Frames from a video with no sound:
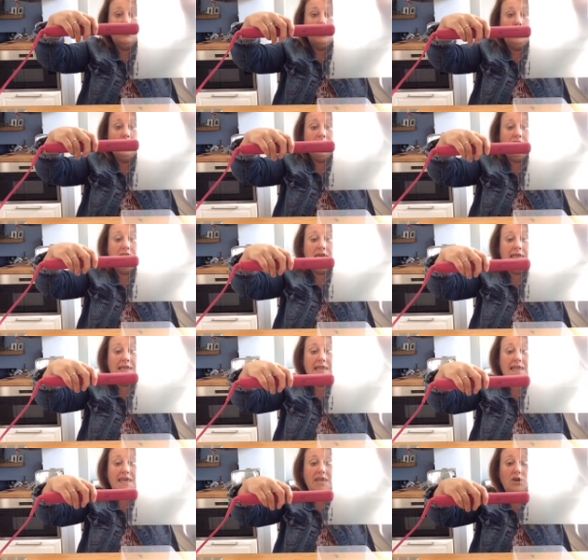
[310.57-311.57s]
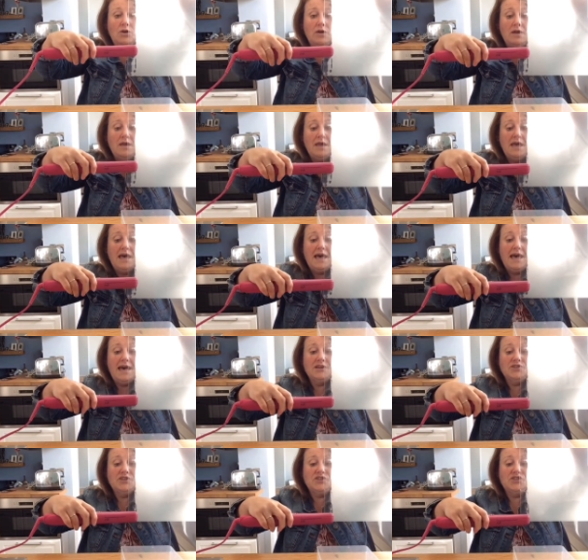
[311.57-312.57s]
going clear
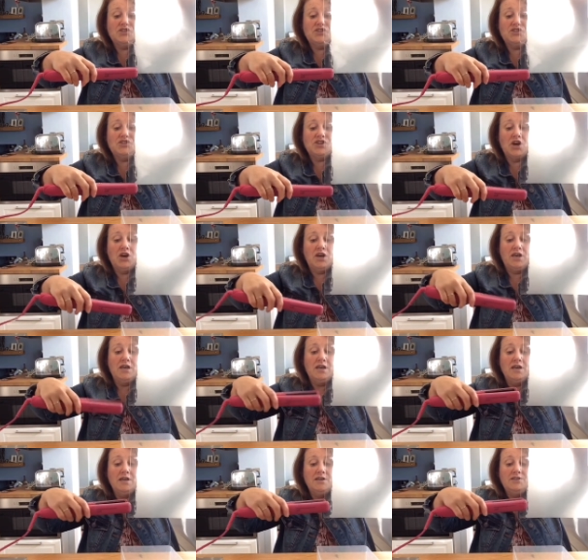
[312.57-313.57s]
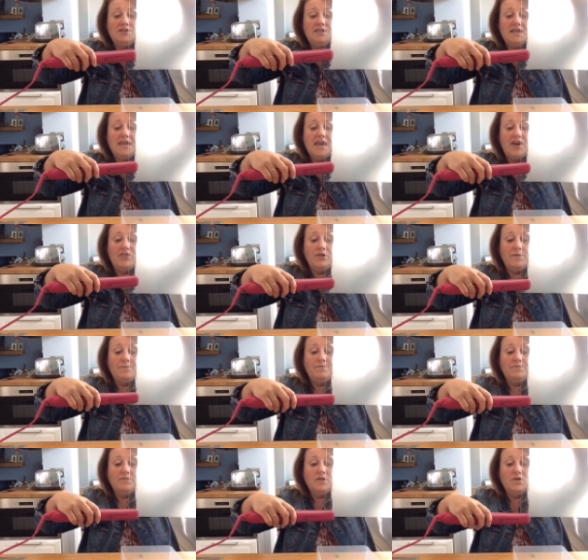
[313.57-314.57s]
as it's stuck together,
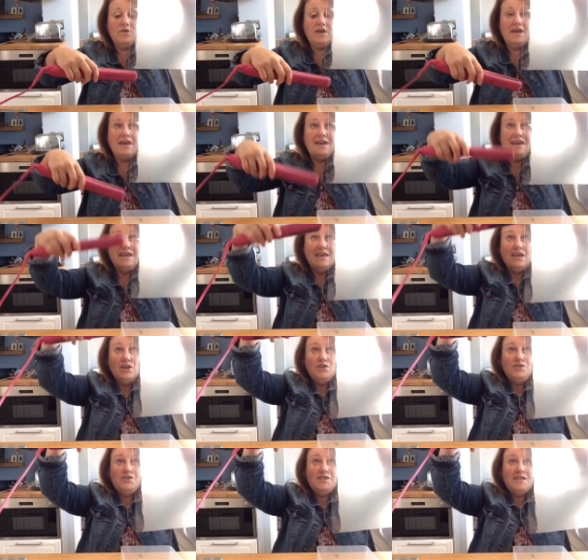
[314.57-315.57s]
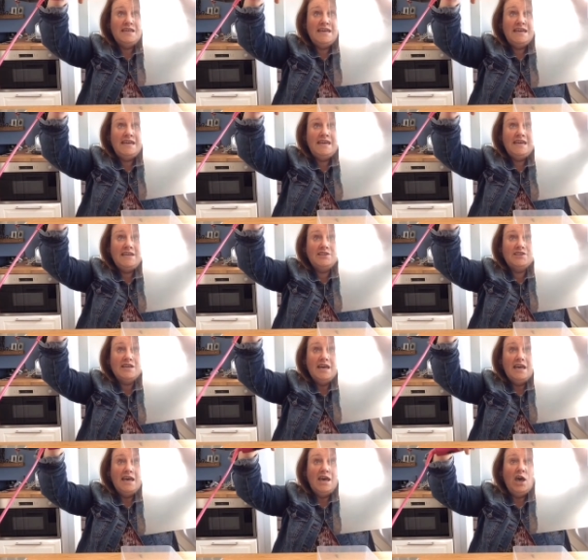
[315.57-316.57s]
okay? So the heat
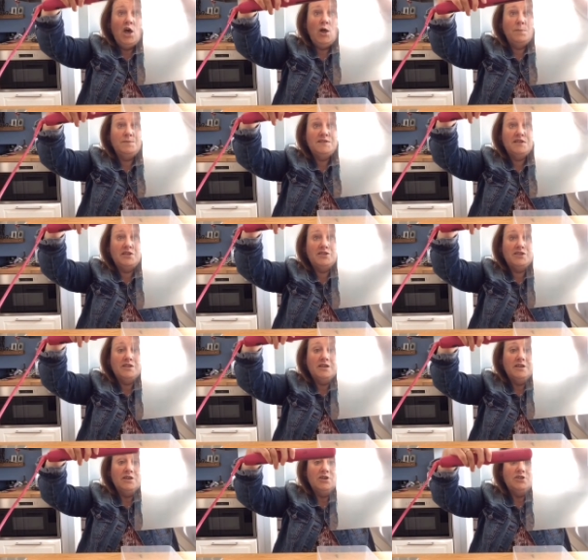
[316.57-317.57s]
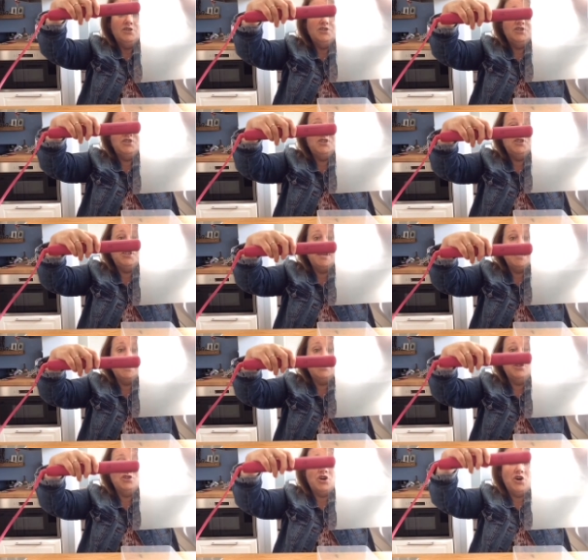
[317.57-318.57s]
helps it to
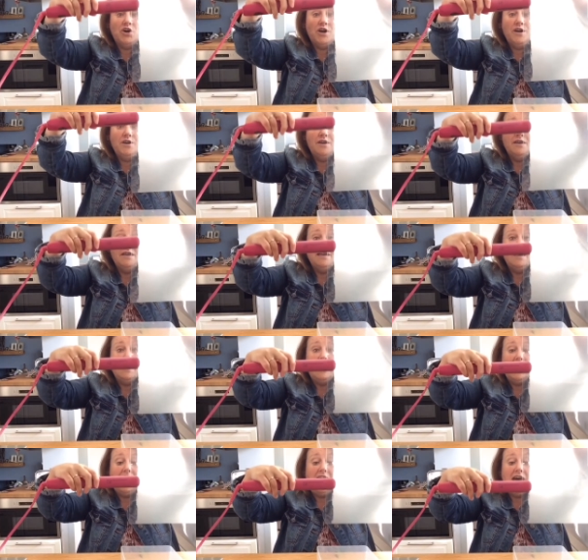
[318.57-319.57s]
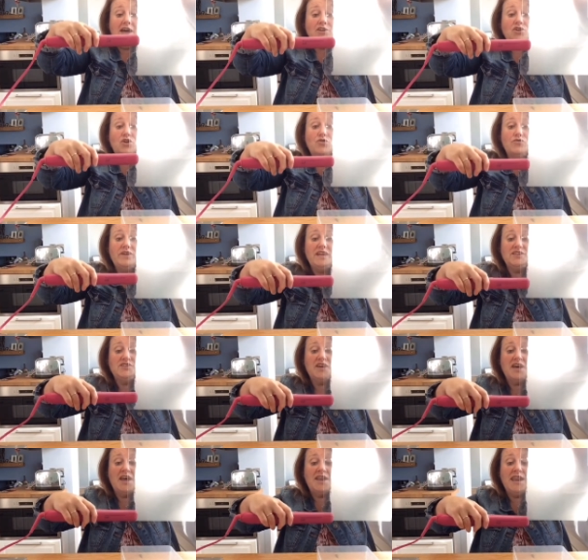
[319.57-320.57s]
stick down and
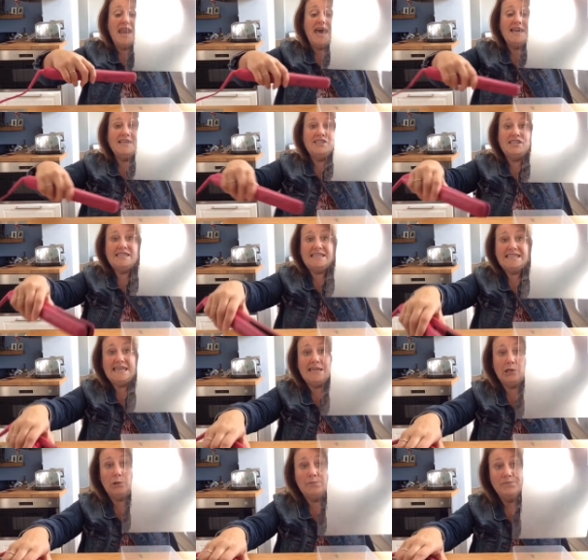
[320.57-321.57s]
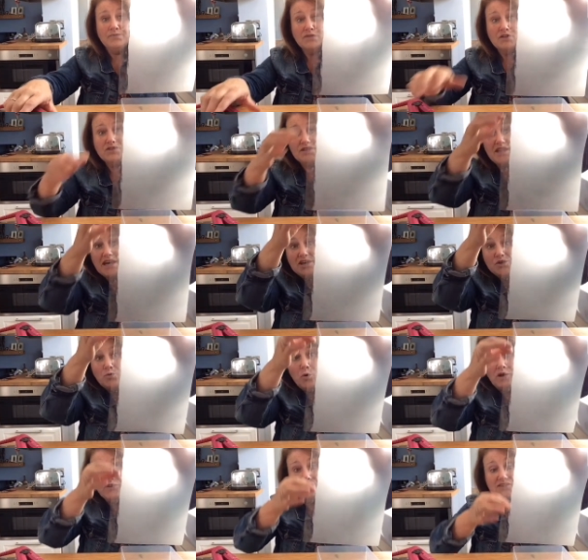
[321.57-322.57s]
creates a nice seal. So there's
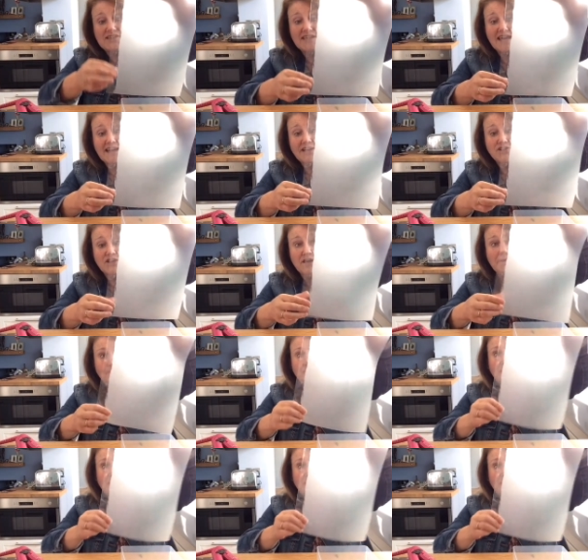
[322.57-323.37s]
one side done.